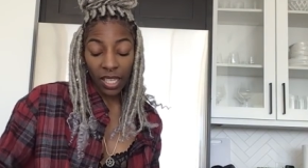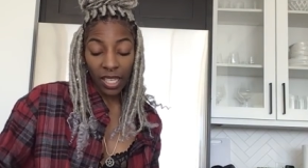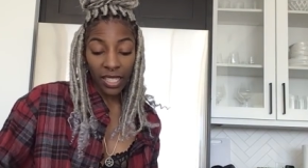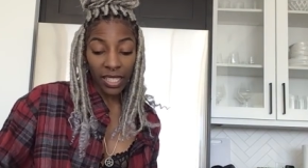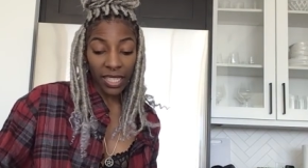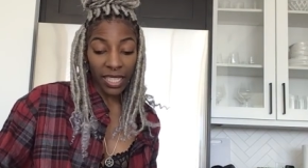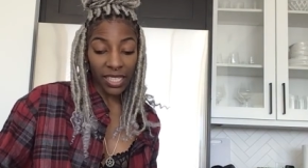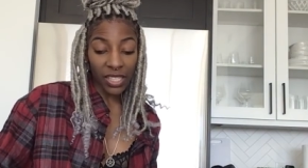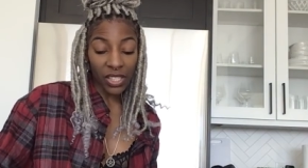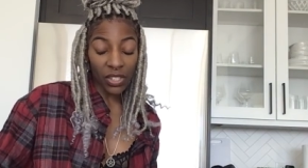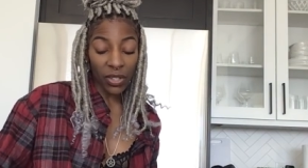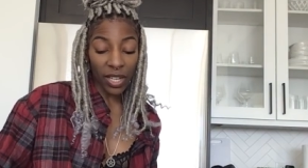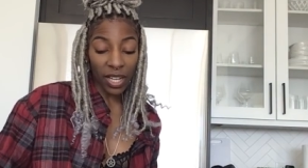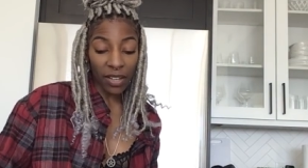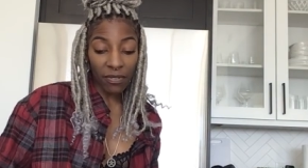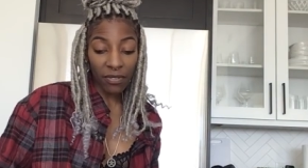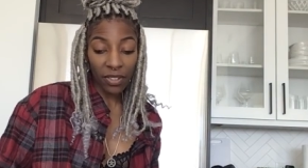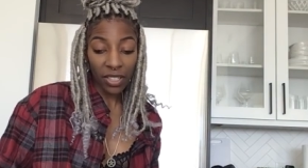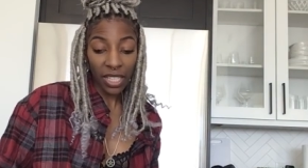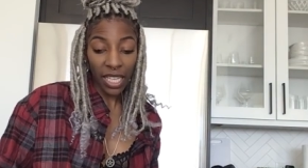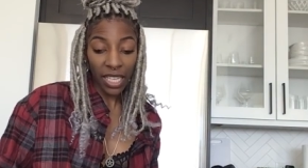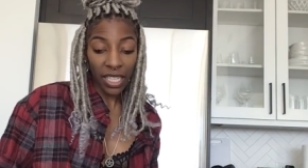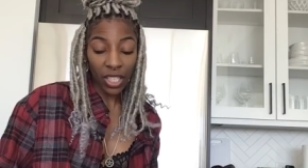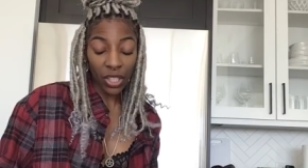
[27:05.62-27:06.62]
Yeah, so I
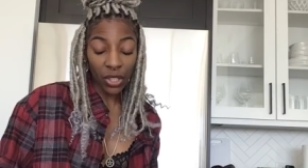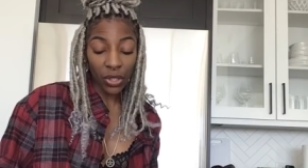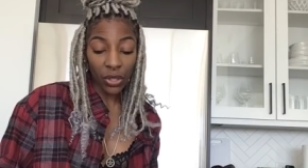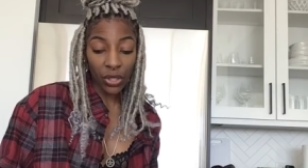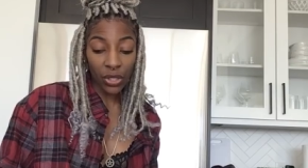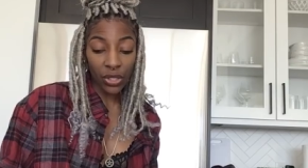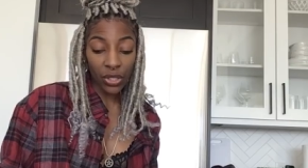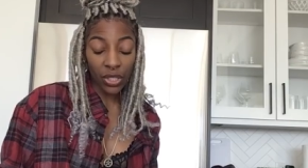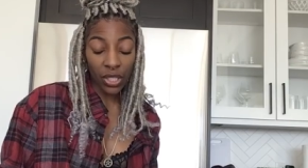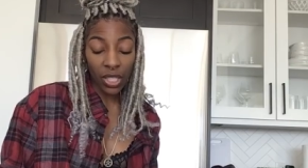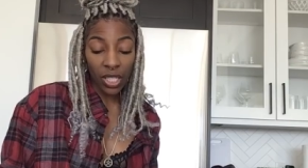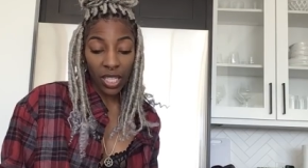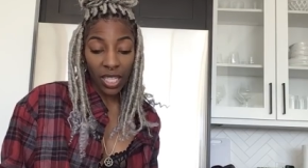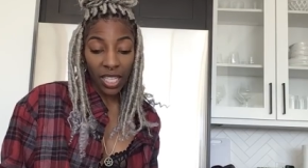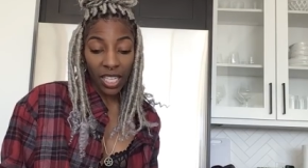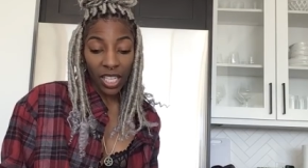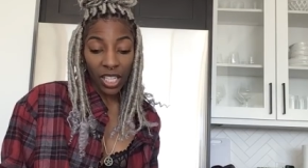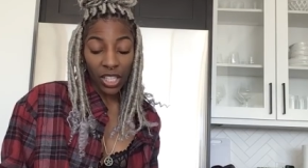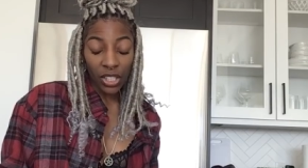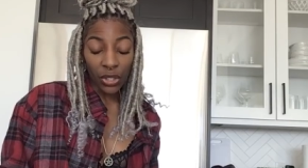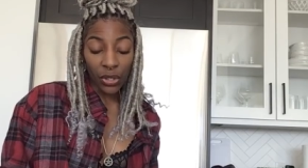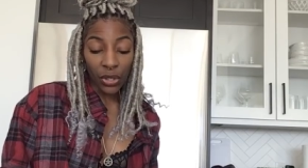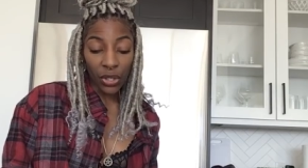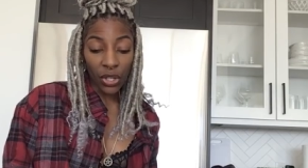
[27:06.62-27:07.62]
feel like you're
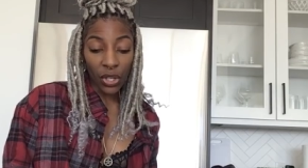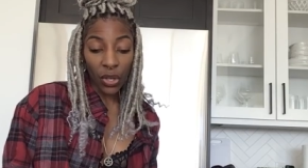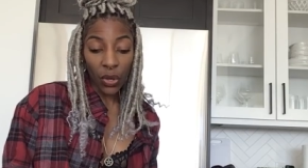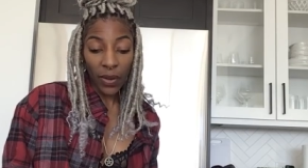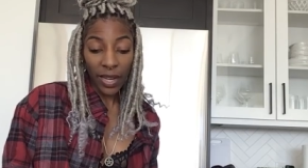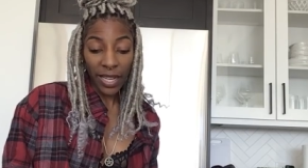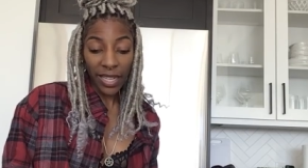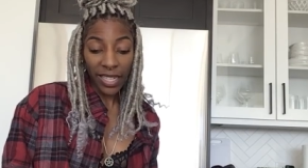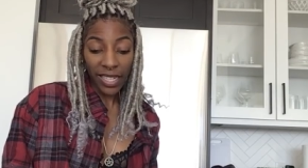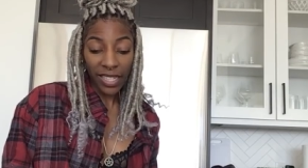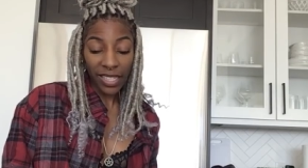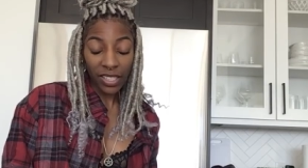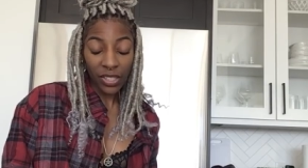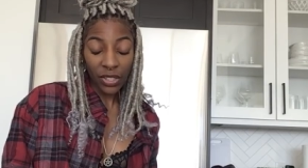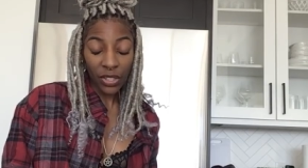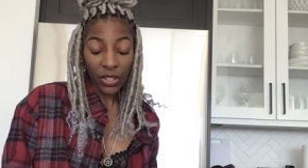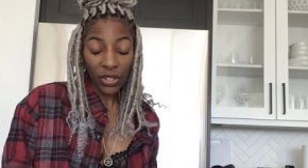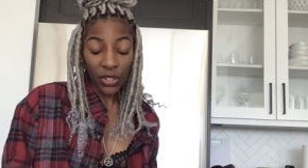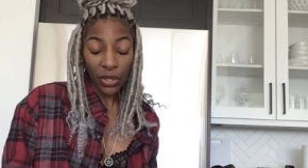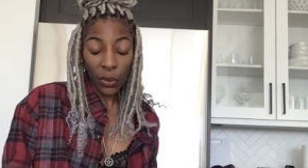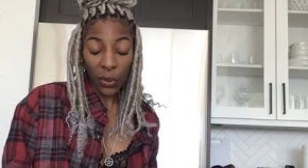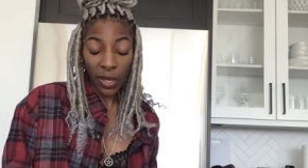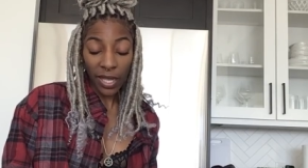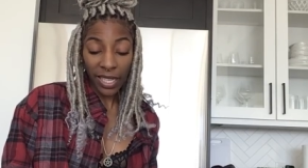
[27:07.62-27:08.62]
you're going you're
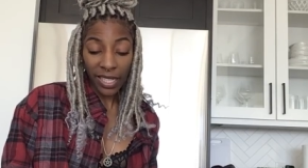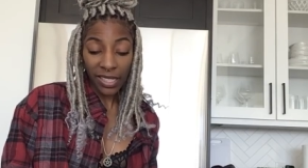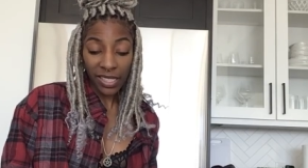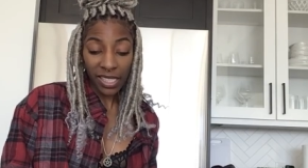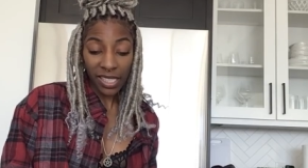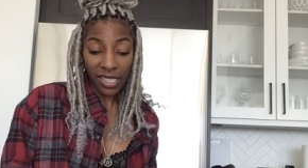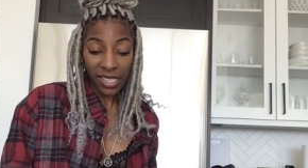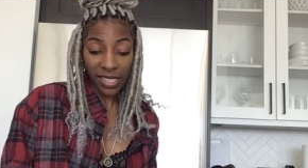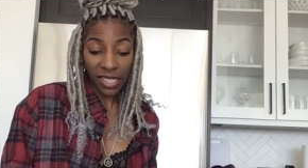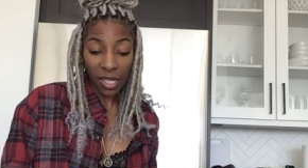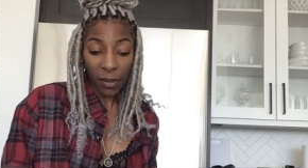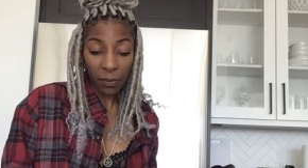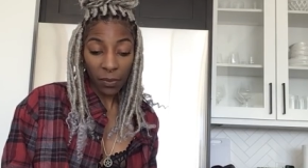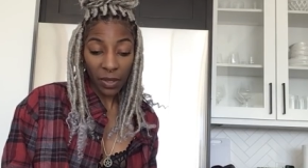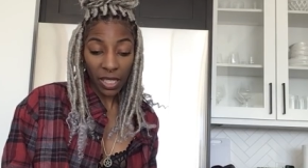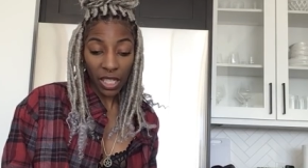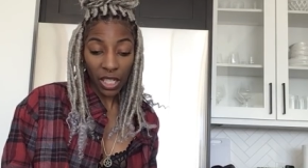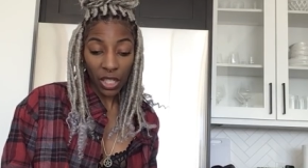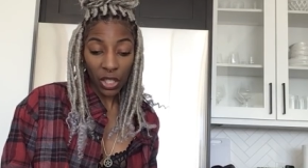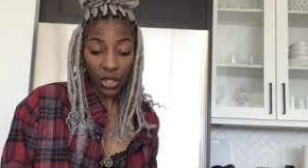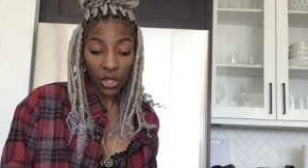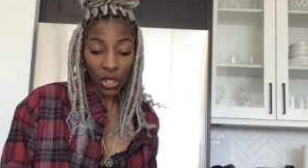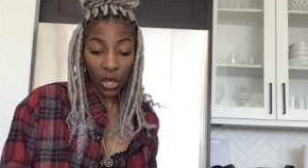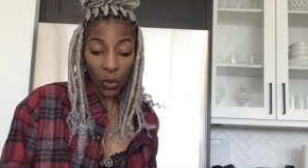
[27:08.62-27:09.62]
going into
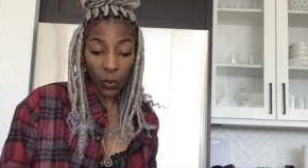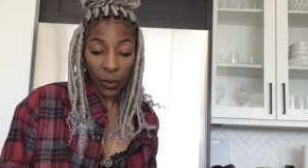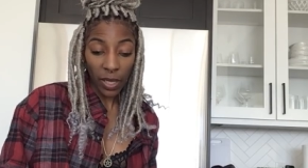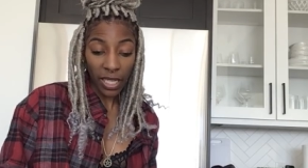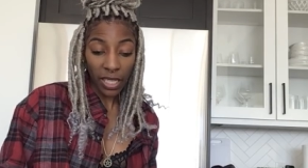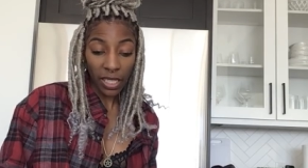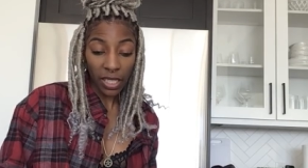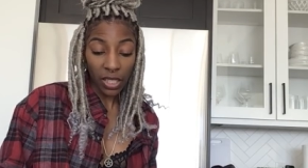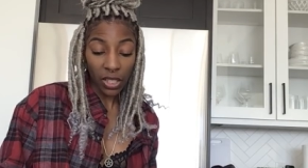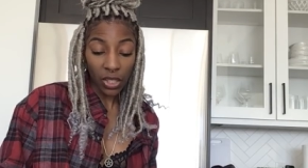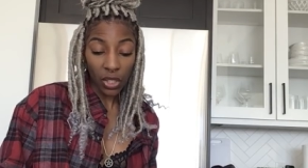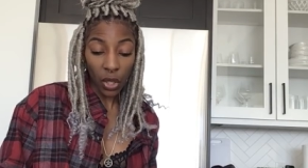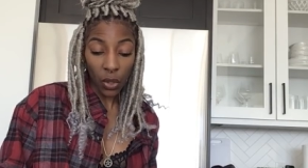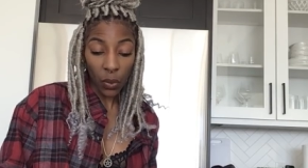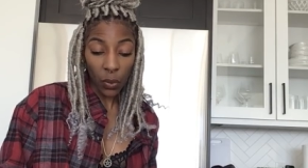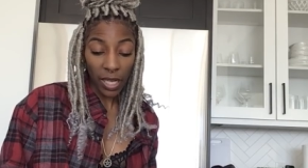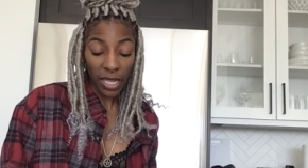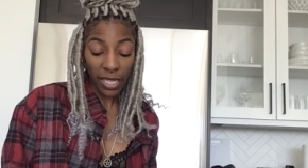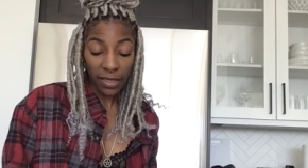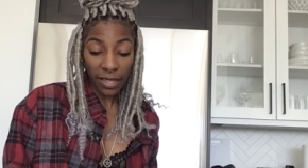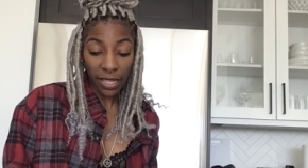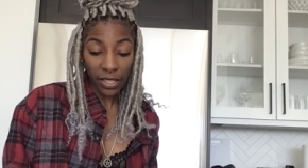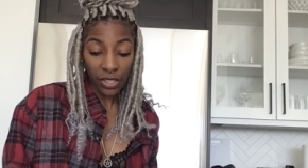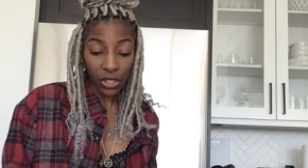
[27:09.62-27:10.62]
something knowing
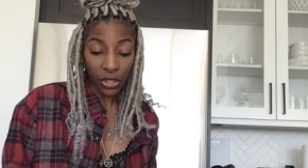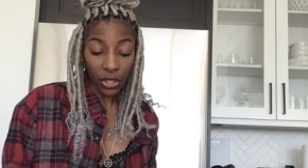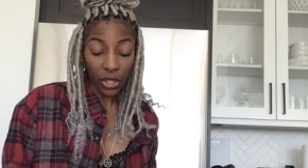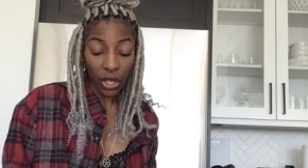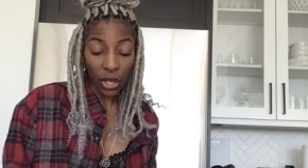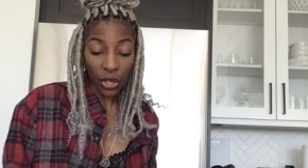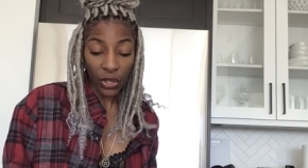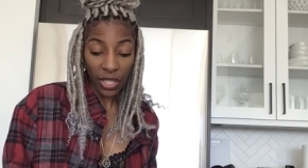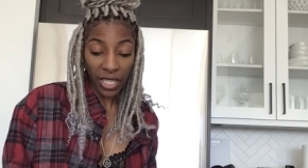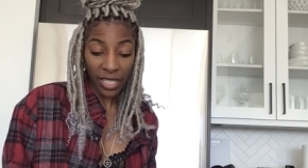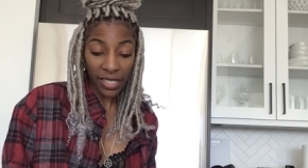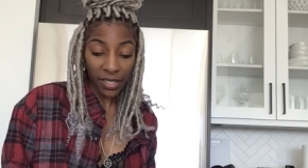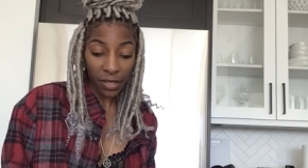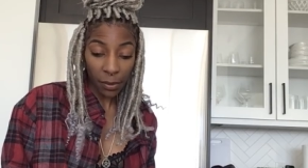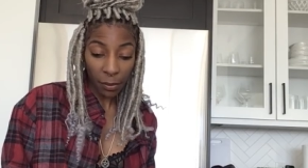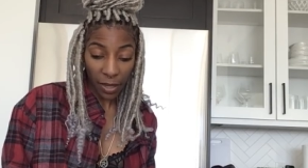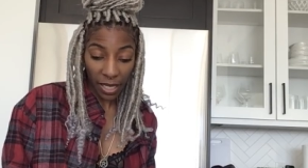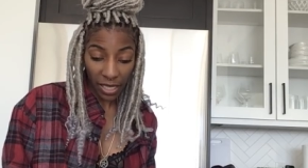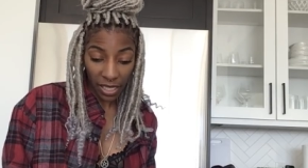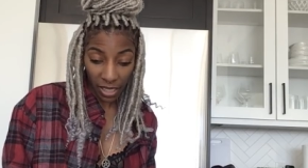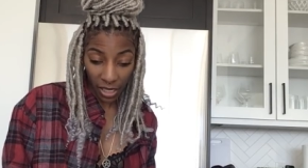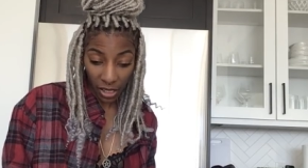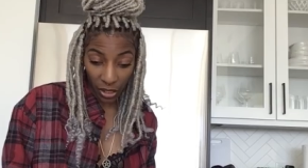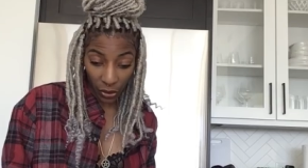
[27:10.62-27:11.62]
knowing that you're hurting
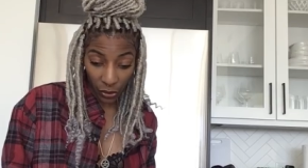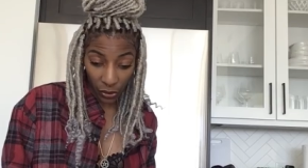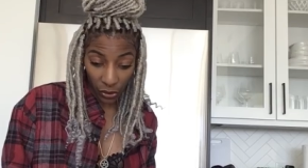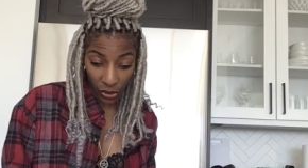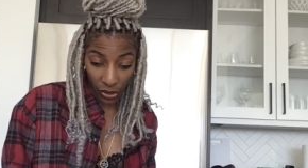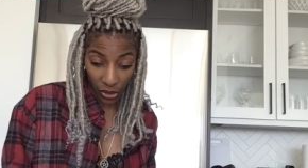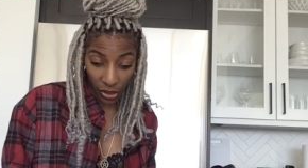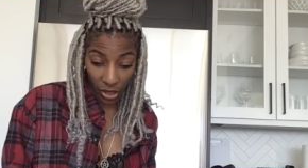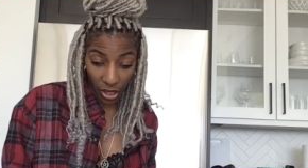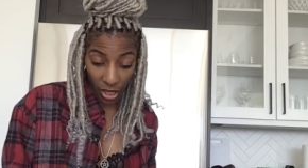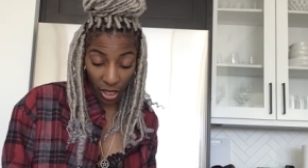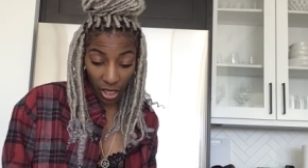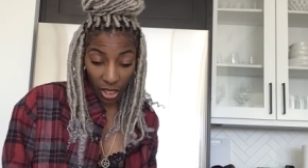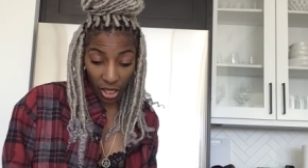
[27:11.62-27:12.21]
somebody else.